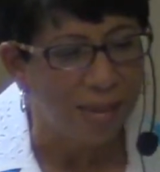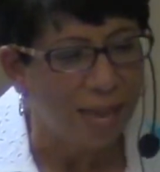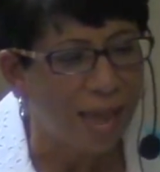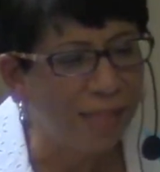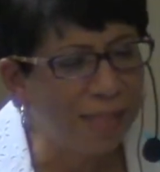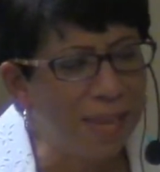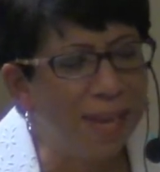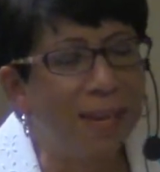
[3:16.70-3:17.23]

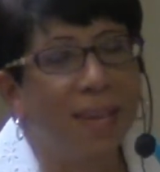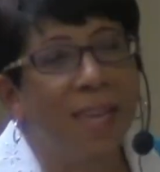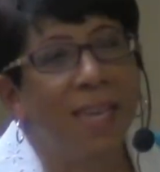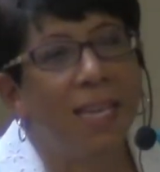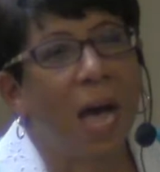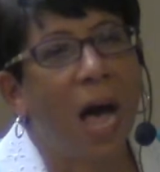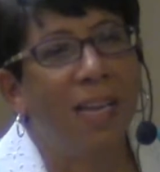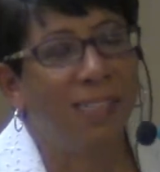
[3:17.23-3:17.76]
And then
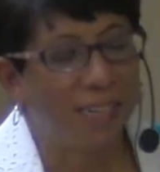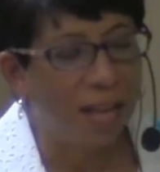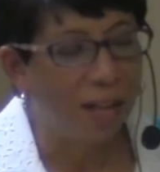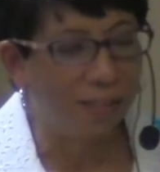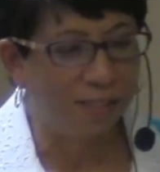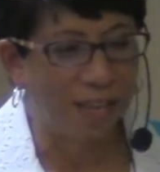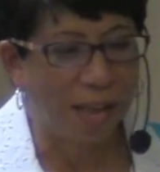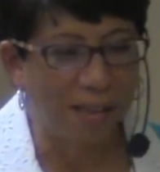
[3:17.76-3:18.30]
God
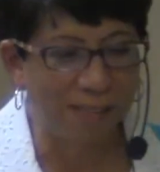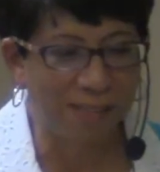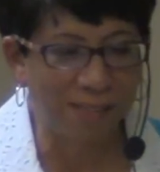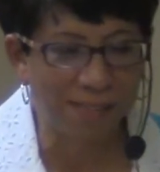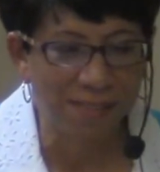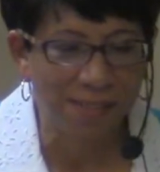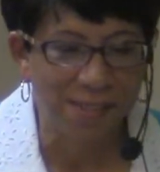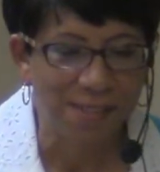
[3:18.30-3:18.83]
tells
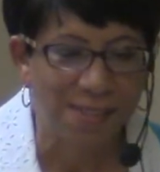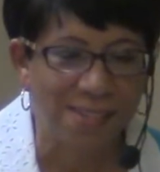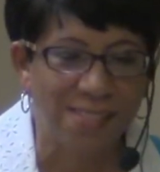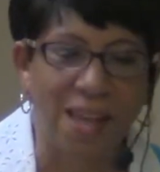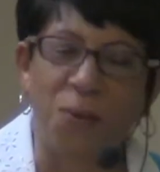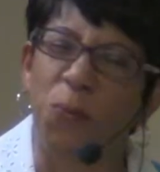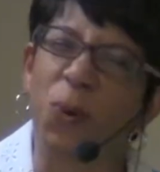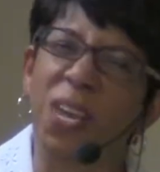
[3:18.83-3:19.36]
us
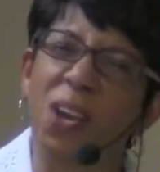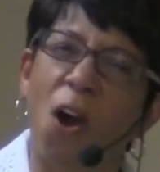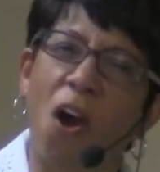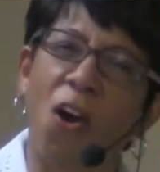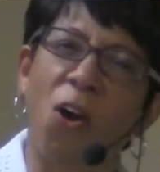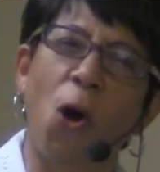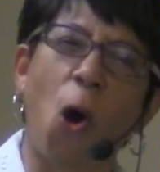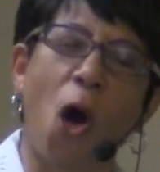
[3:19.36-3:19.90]
that we
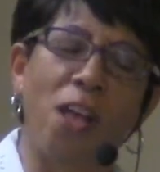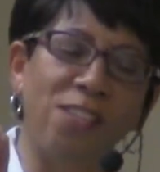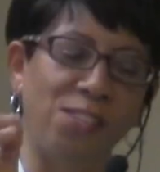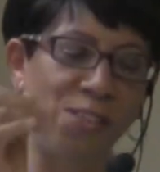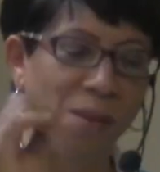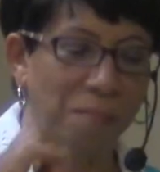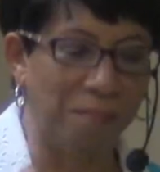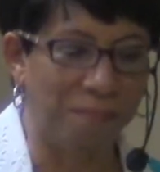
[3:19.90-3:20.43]
are
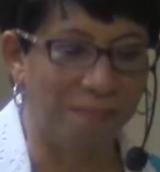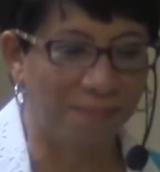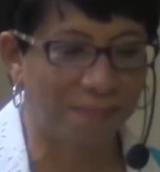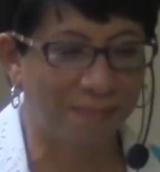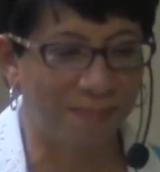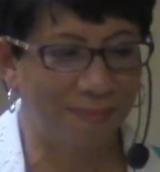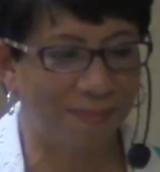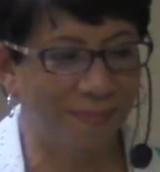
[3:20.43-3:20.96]
awesome.
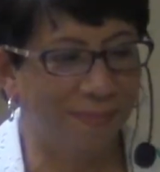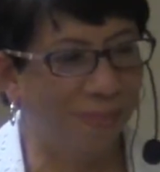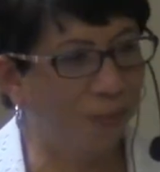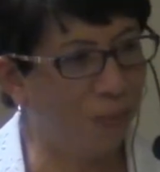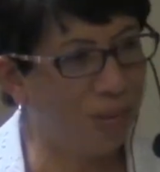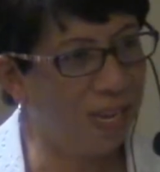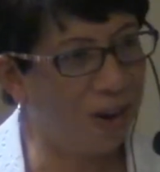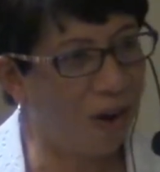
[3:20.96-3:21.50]

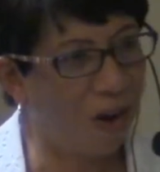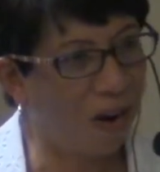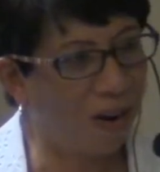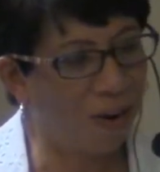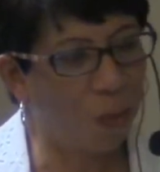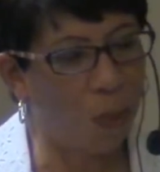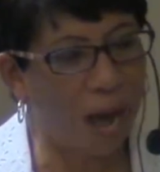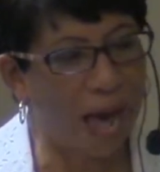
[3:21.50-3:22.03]
We are
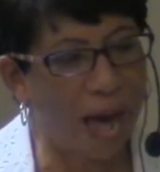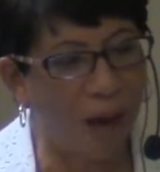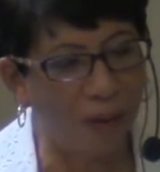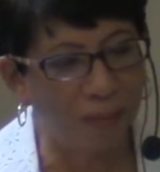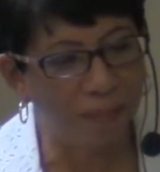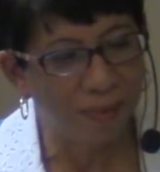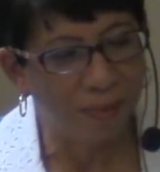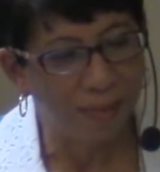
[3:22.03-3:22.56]
a wow,
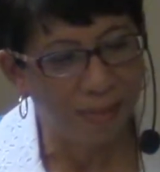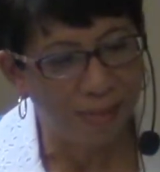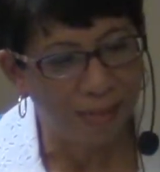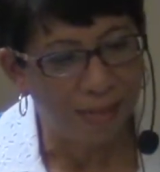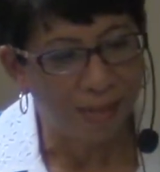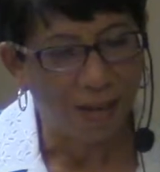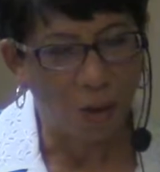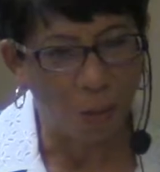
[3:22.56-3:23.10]

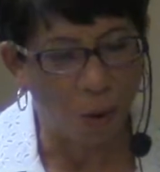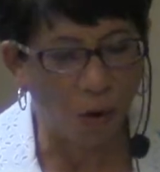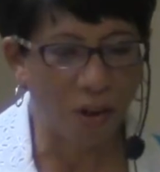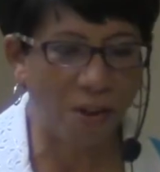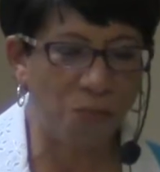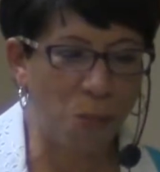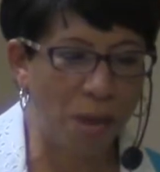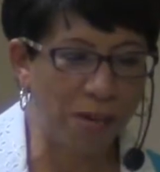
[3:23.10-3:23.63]
a work
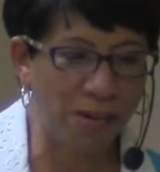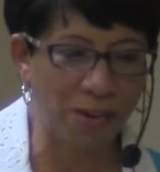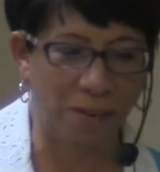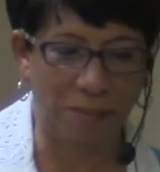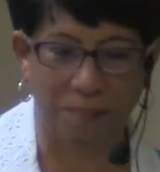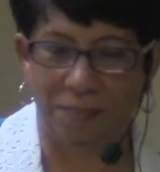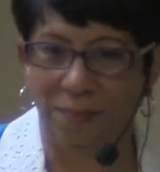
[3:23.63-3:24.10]
of wonder.